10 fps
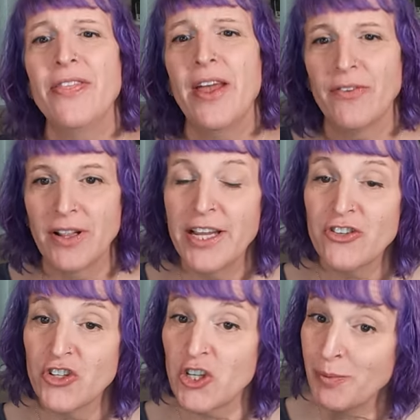that
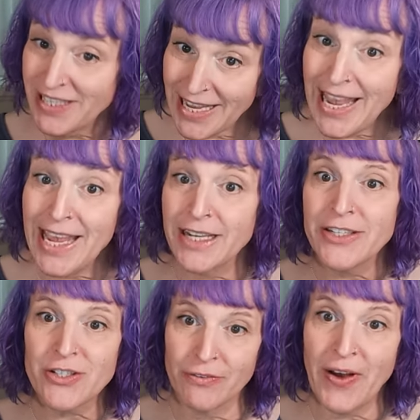relationships
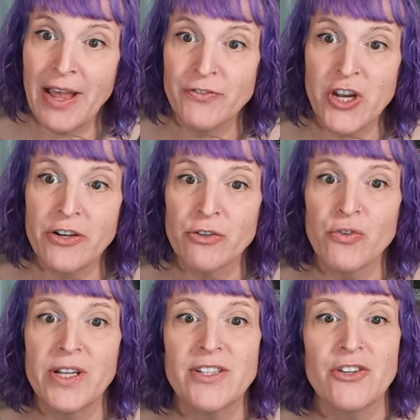can survive gender
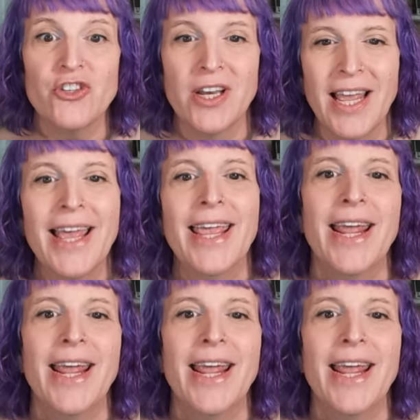transition